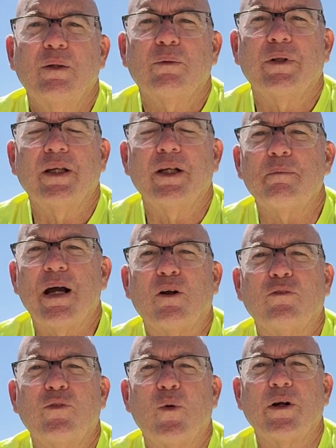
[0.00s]
within
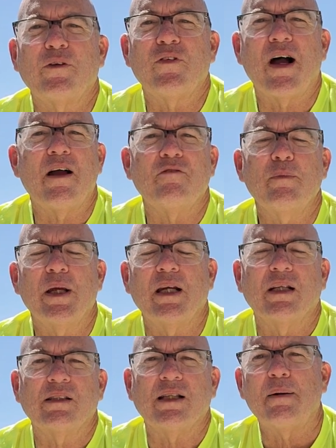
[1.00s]
about 45
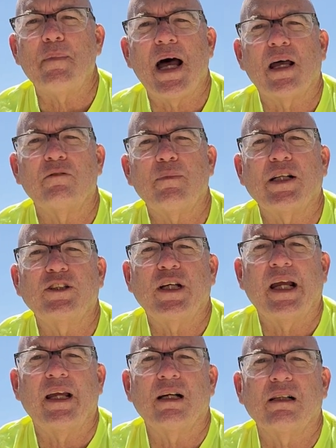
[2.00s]
minutes, I'm out of my
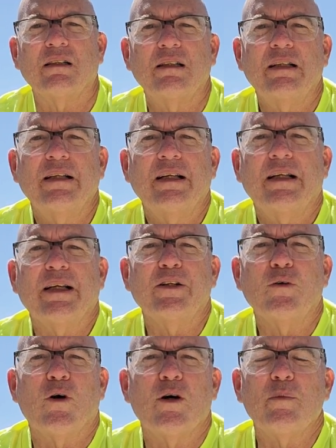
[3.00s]
channel. And
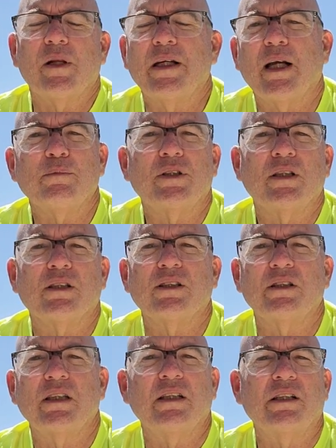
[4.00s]
normally I'm still
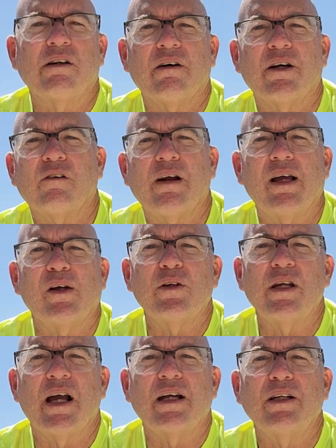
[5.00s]
sitting on
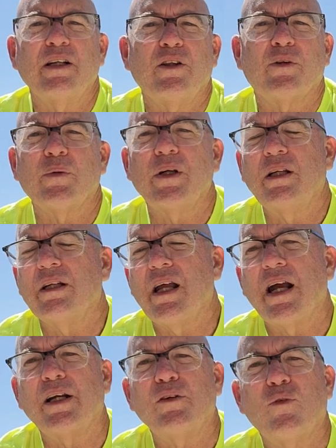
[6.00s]
around 93 to
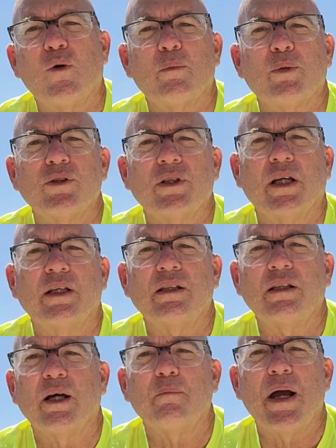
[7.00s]
94%
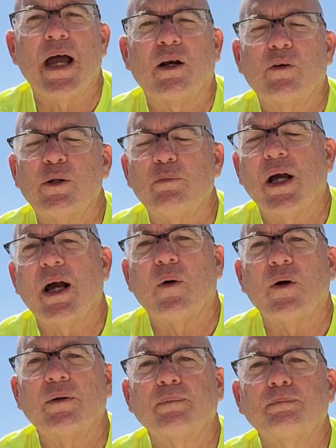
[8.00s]
uh, battery power.